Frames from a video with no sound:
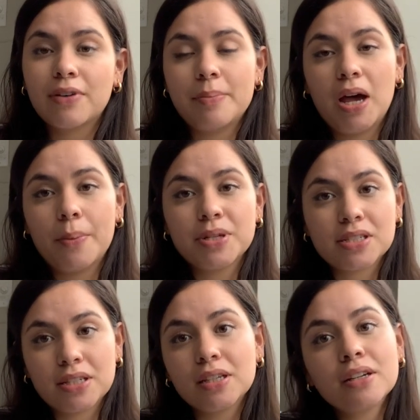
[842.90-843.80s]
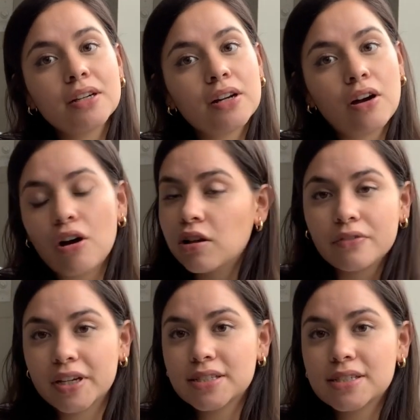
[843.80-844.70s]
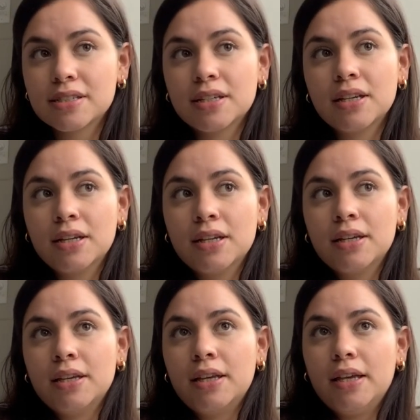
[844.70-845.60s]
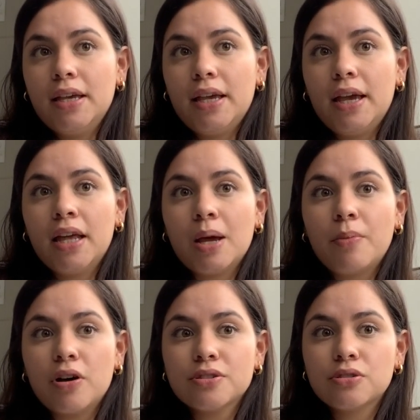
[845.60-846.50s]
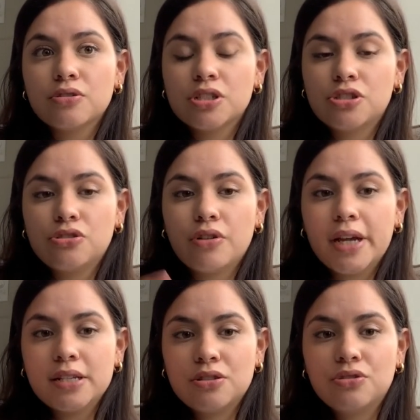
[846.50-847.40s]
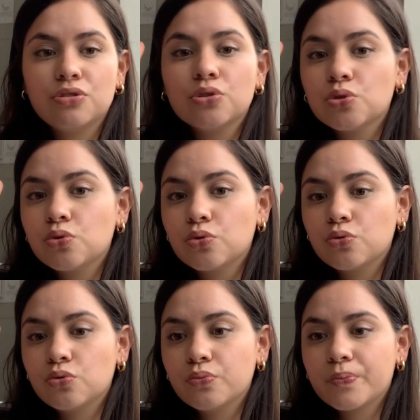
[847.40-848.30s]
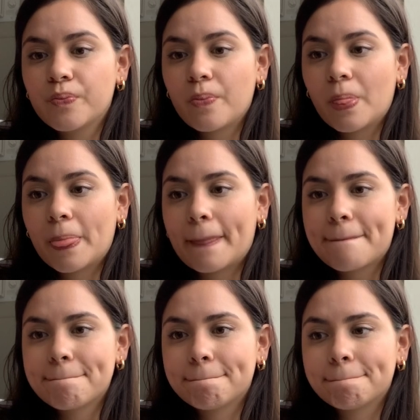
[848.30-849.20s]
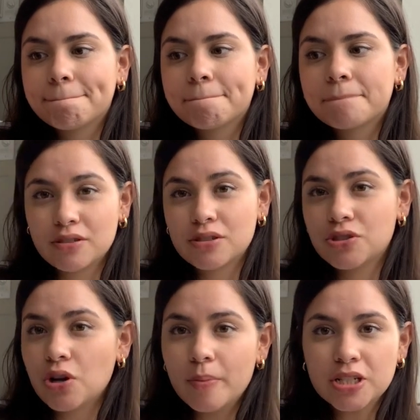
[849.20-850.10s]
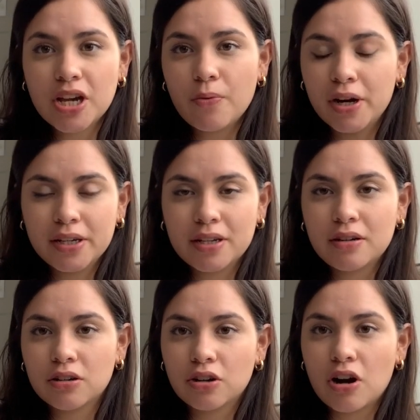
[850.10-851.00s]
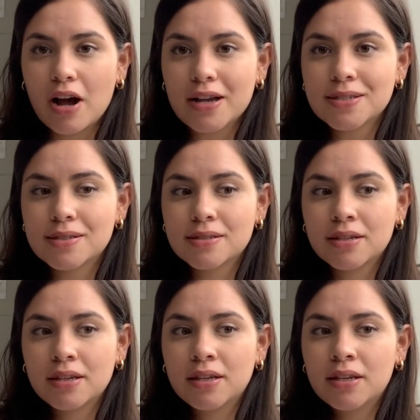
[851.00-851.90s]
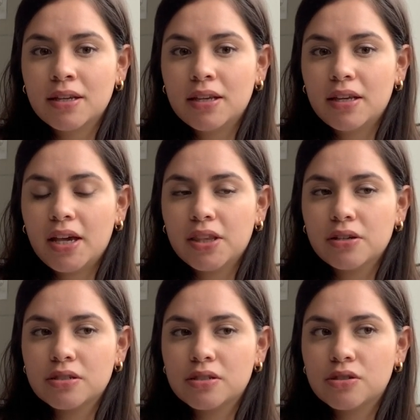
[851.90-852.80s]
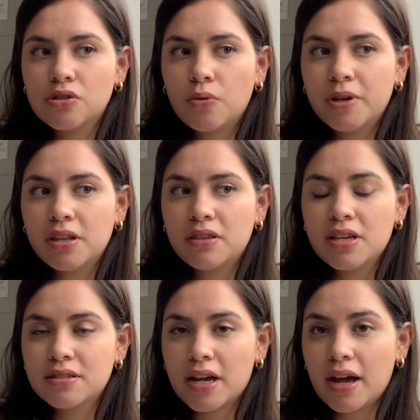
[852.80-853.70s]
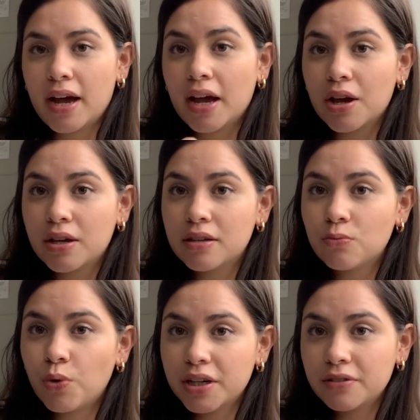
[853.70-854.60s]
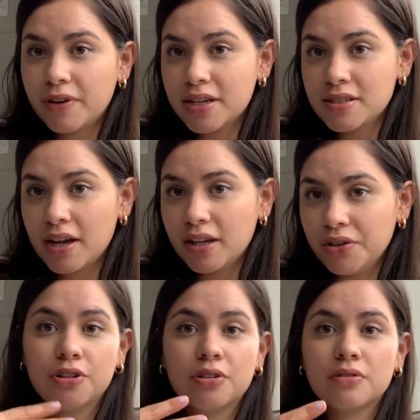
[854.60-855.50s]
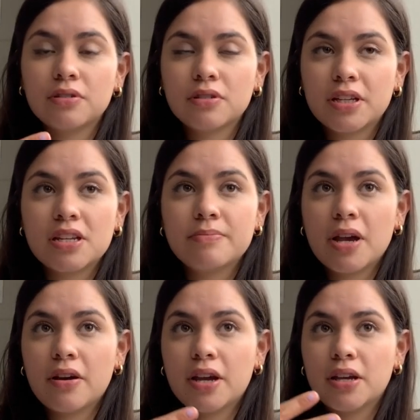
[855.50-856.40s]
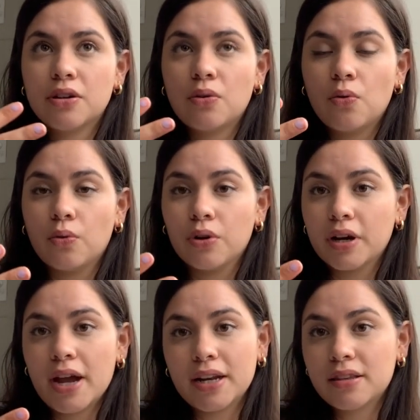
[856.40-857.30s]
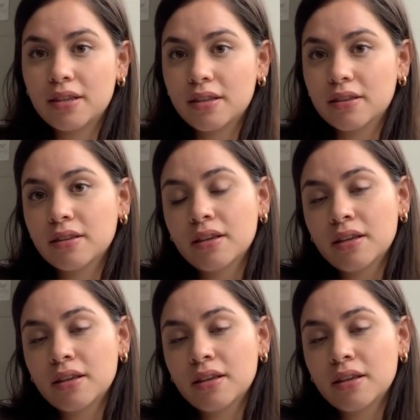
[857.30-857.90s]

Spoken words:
I'm happy to hear all of it. And I'm also just trying to, there's so much I want to get across. And there's so many things that I want advice on if you're getting married or anything